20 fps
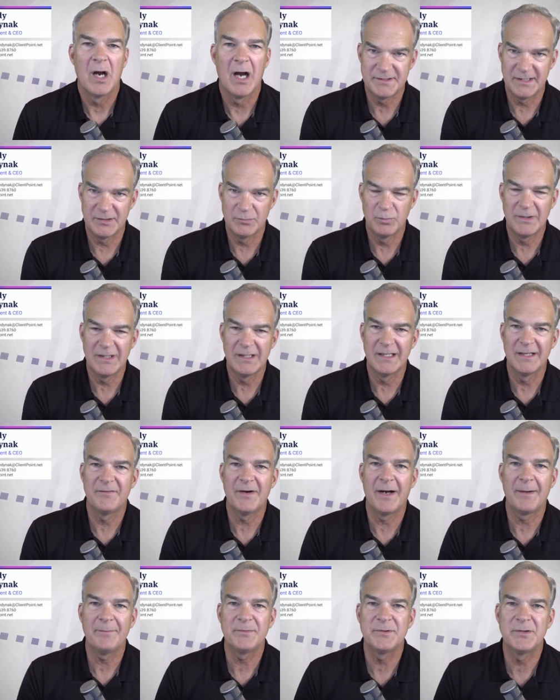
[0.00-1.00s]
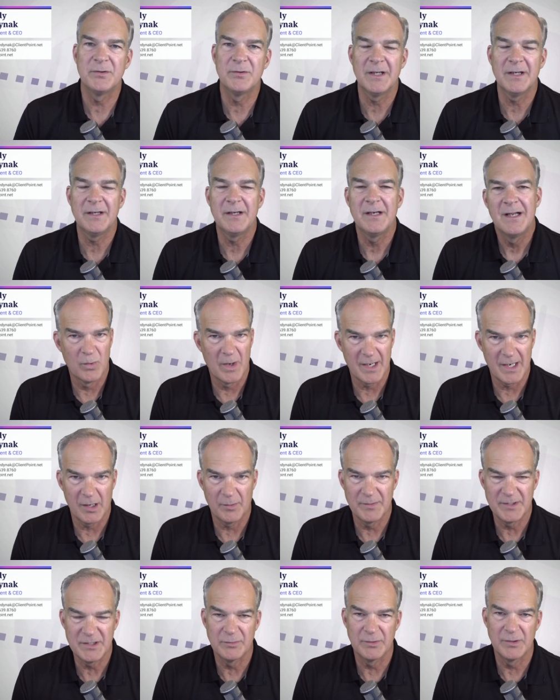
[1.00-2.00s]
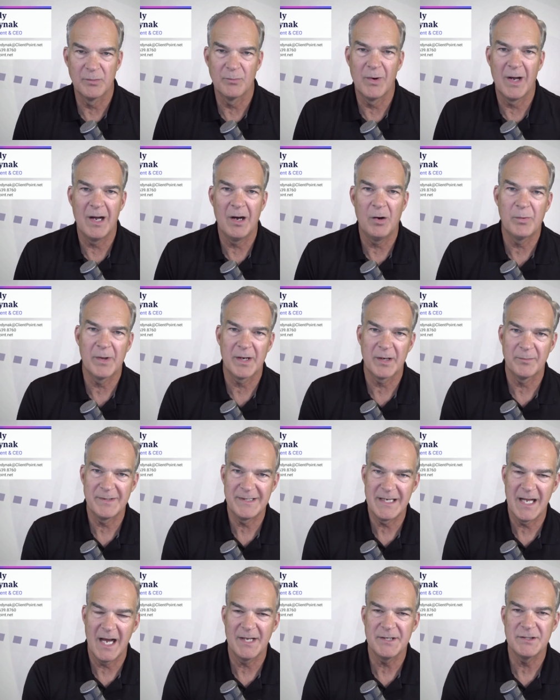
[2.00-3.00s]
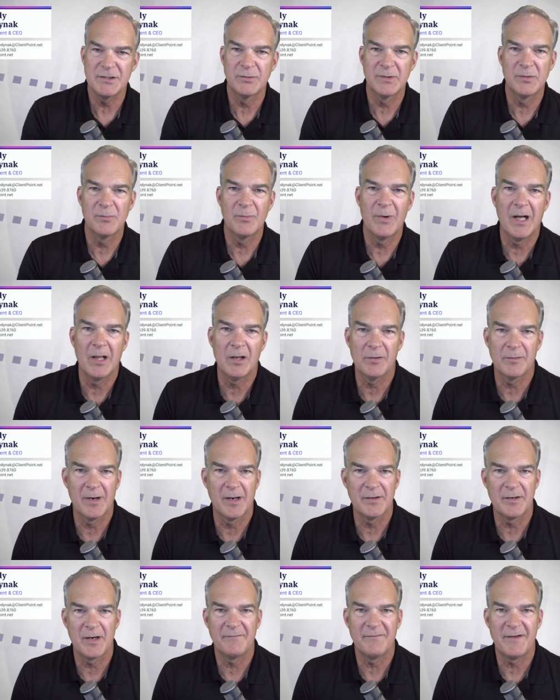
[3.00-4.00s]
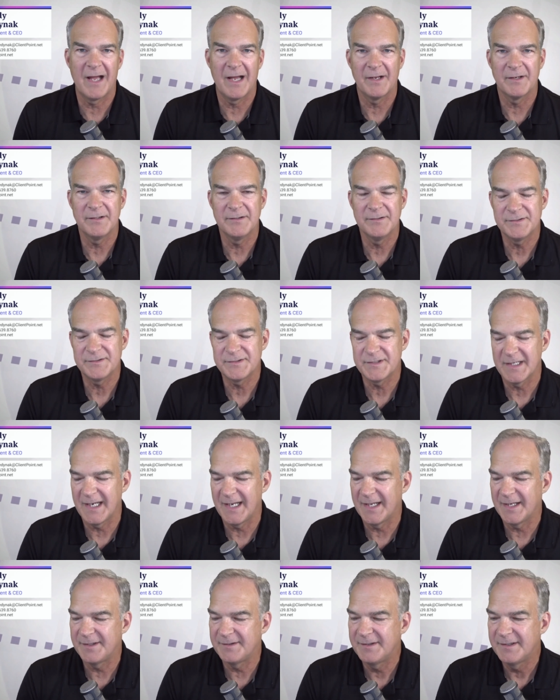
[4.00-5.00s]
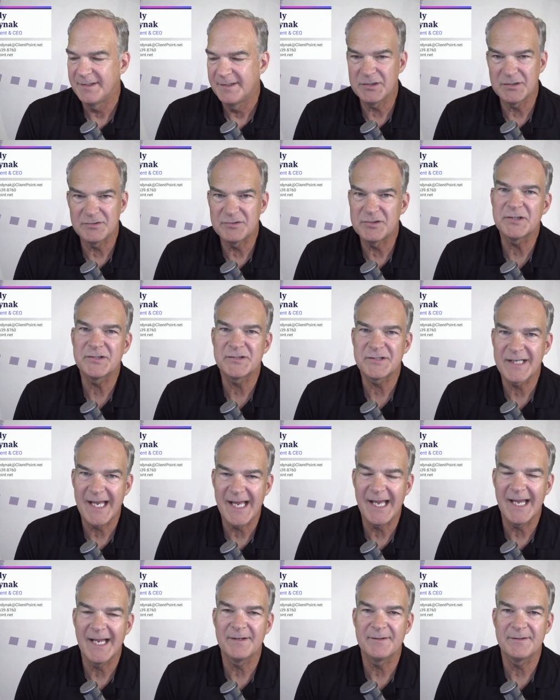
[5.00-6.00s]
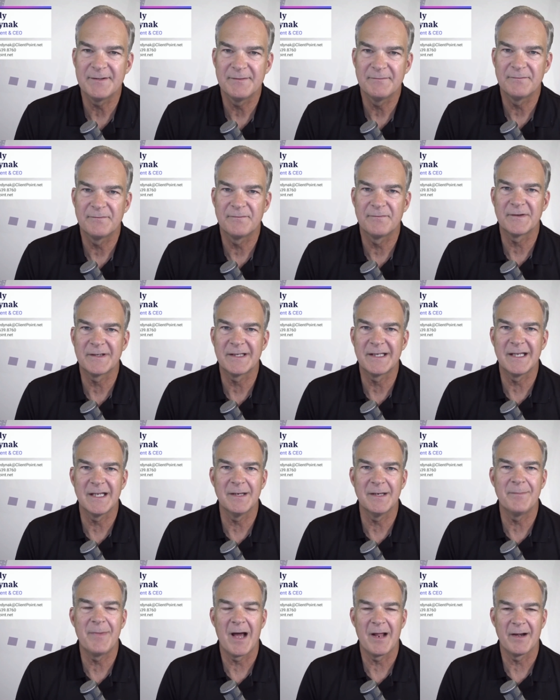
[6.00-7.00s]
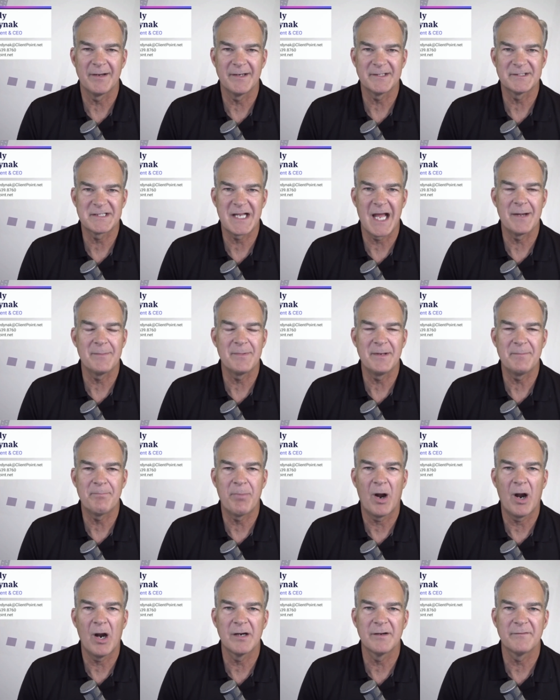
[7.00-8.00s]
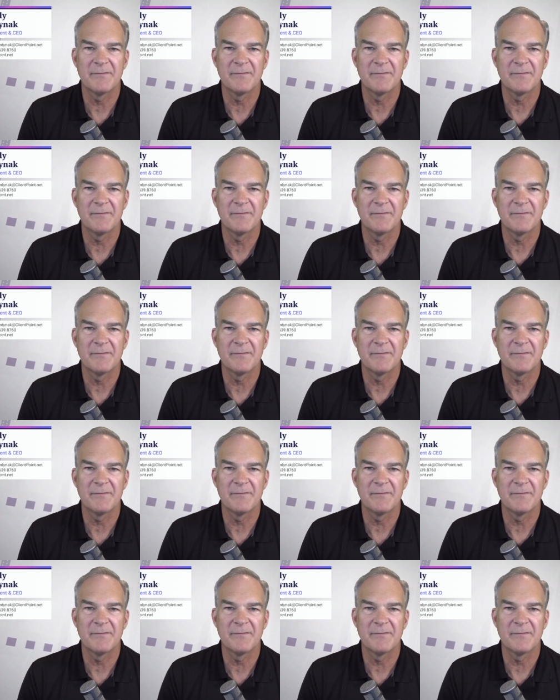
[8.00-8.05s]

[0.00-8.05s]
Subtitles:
Did we live up to it? What are we doing well? What are we not doing well around our values? And you just can't forget about it. It's got to be part